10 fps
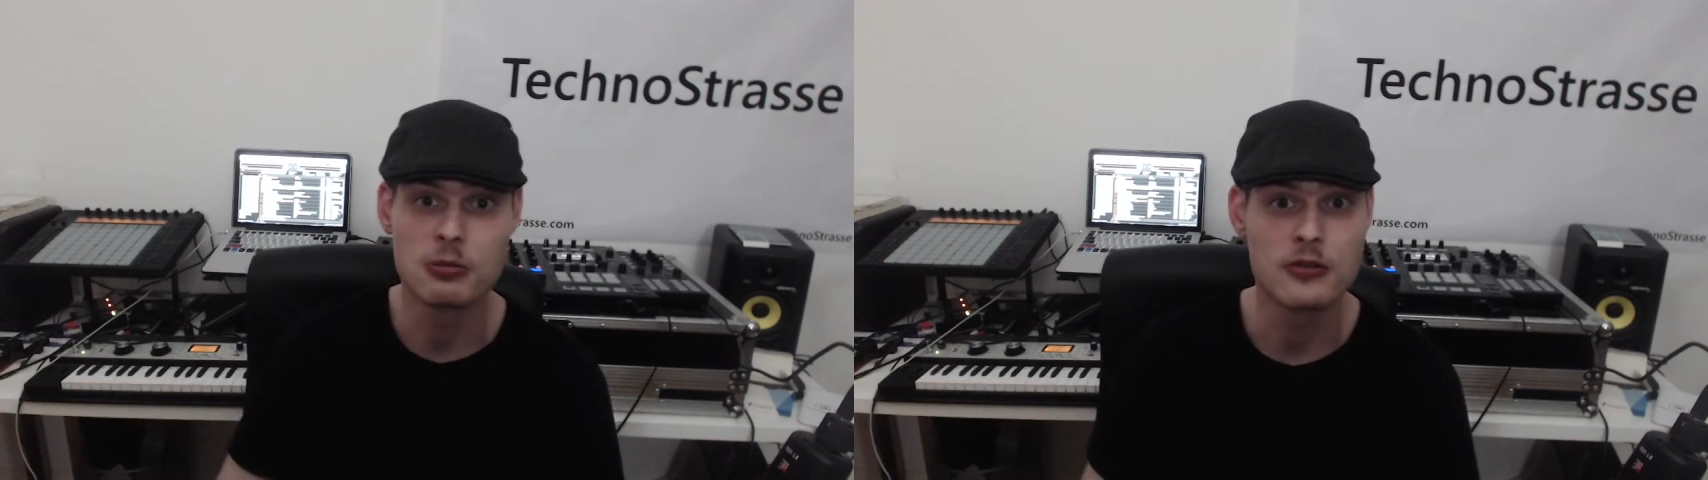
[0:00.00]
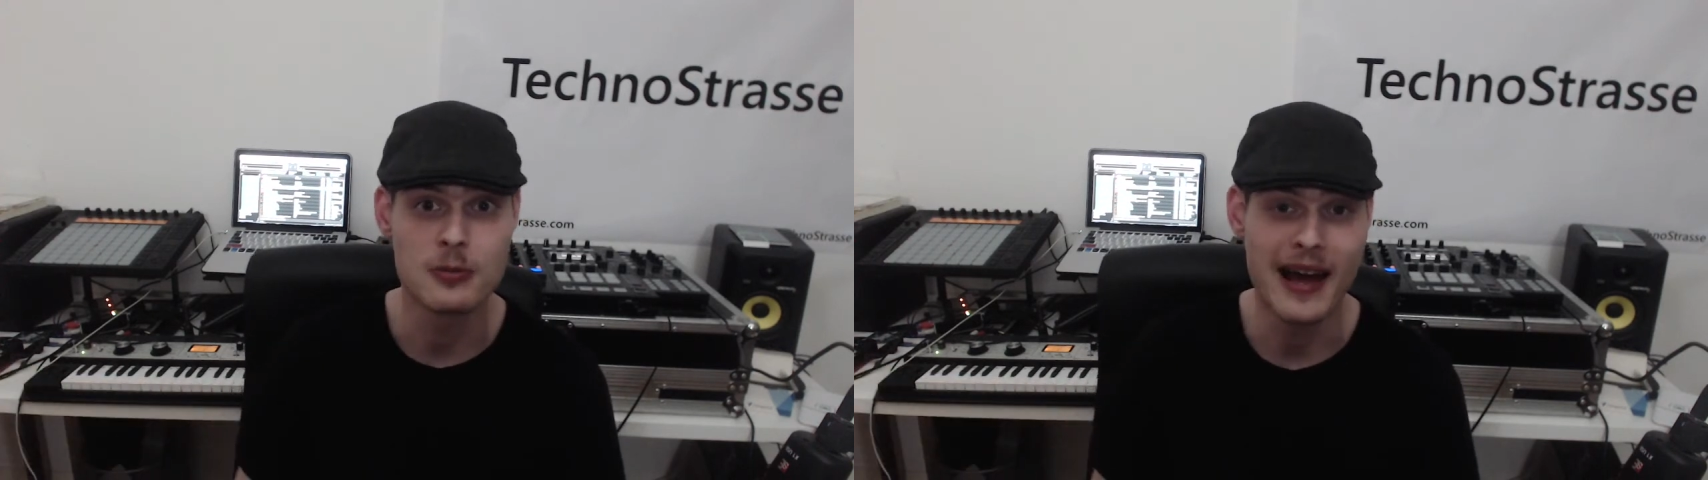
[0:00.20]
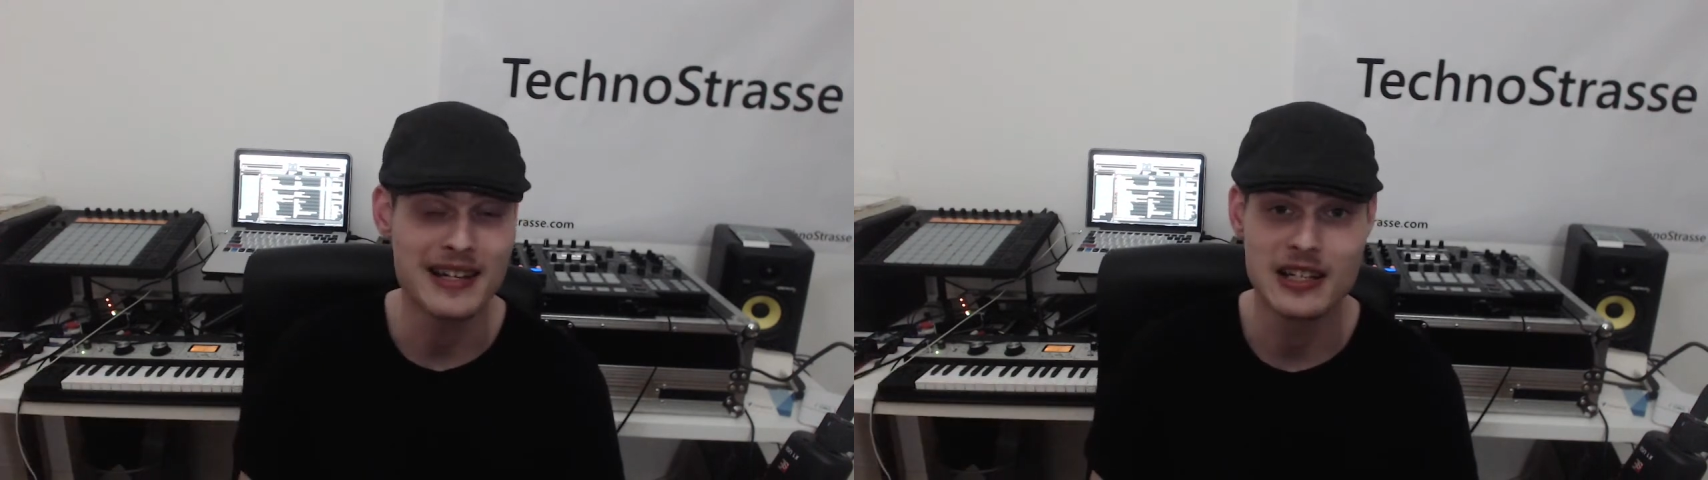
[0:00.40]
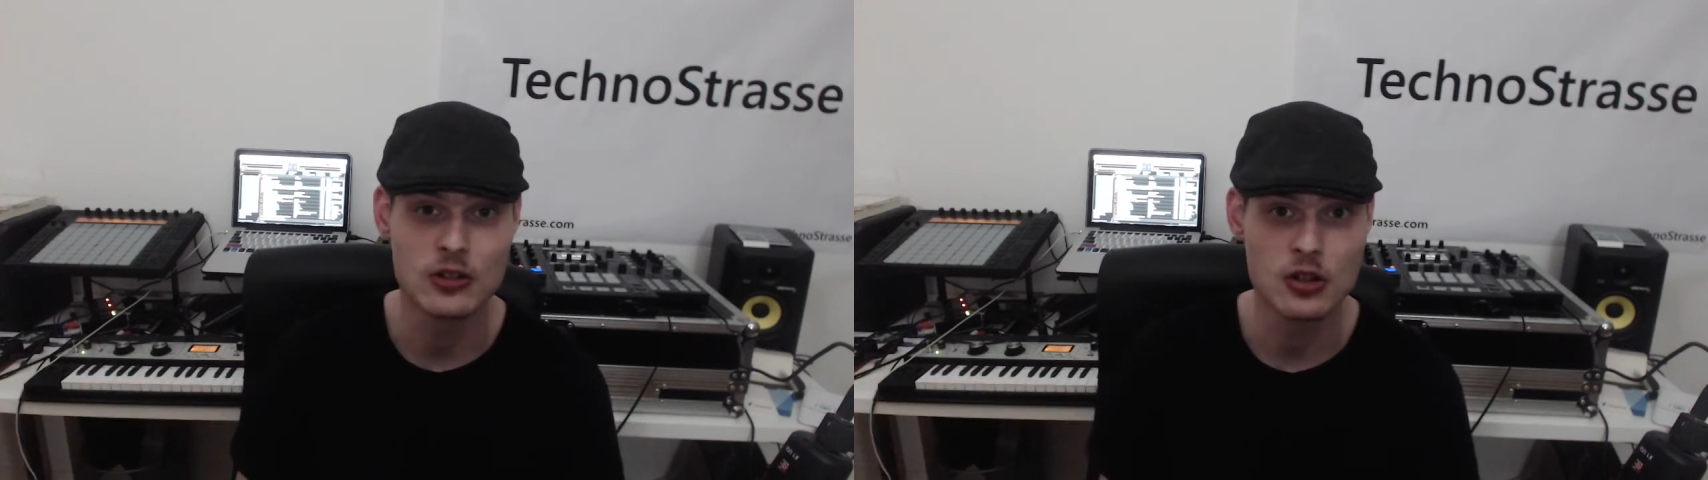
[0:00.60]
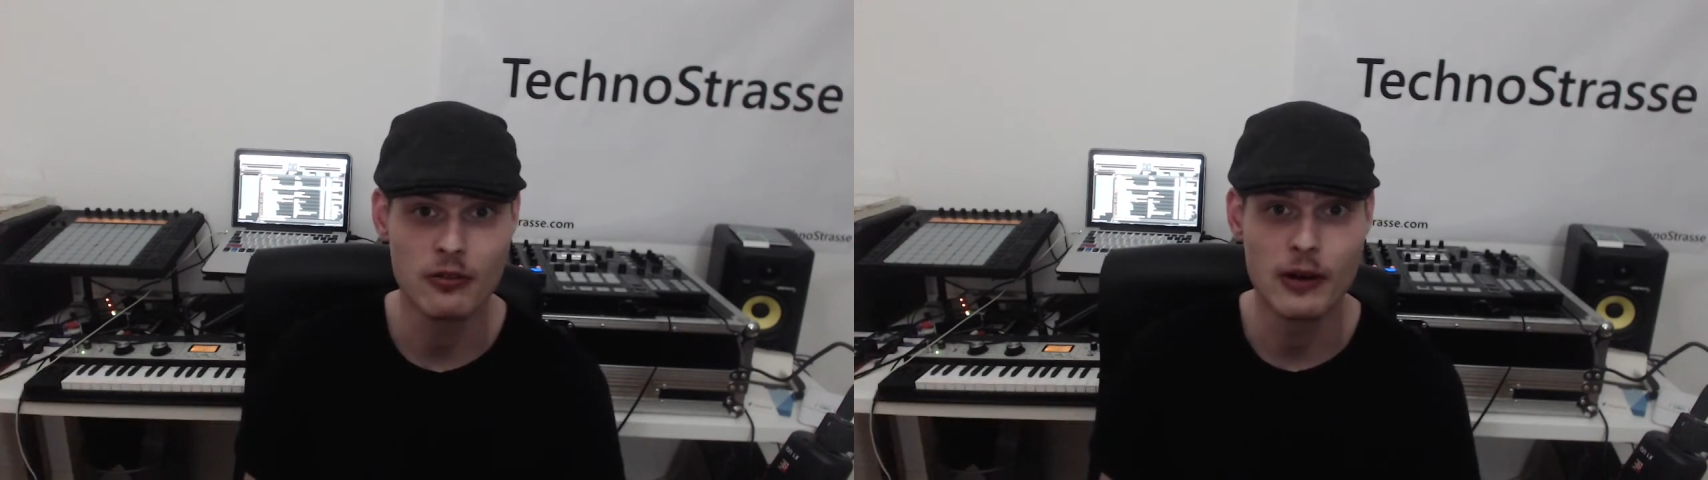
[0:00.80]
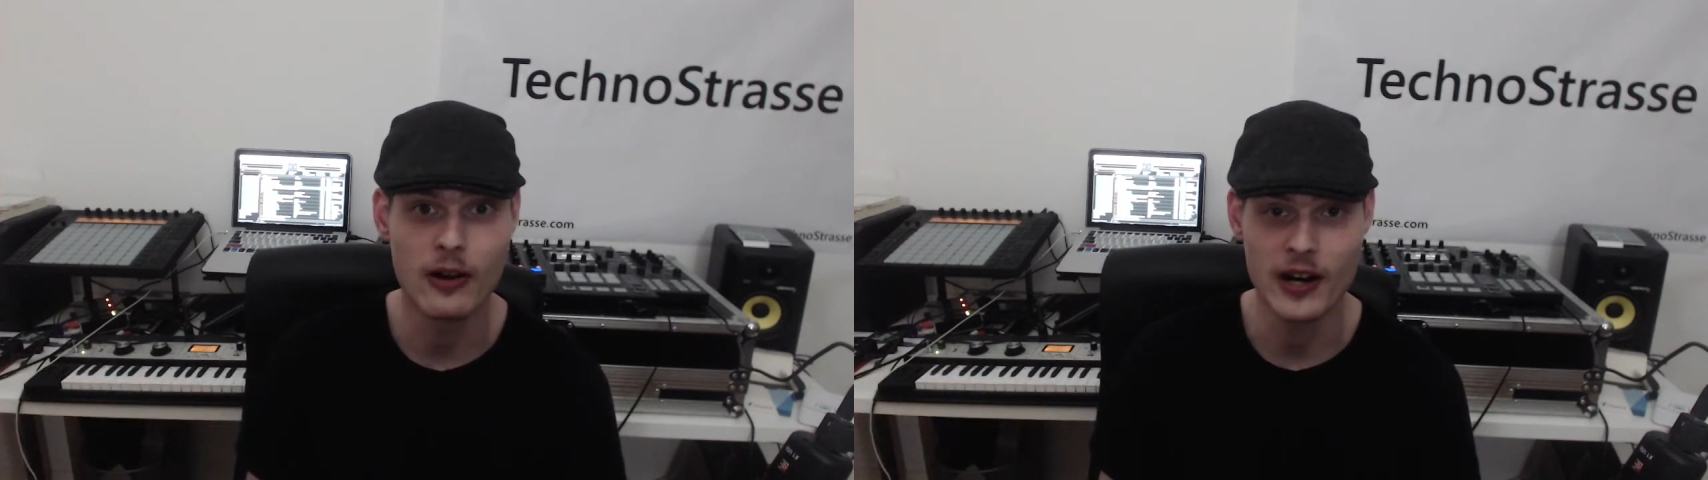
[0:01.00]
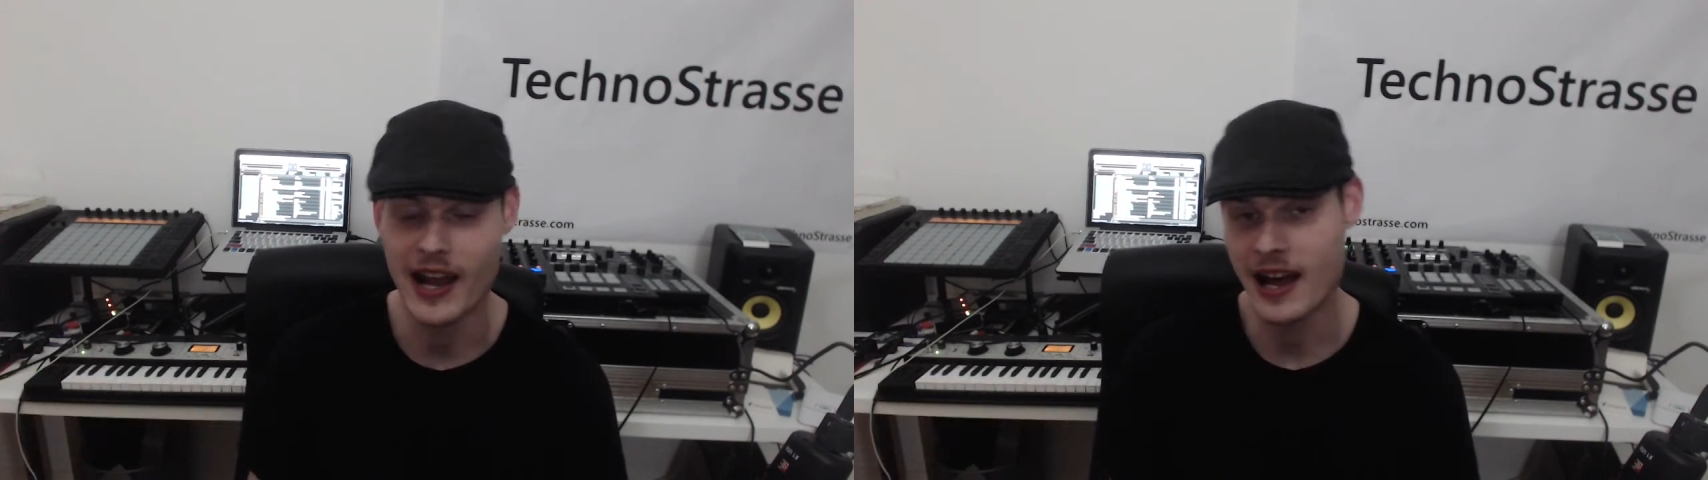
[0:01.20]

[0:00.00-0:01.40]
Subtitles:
with some editing software on it,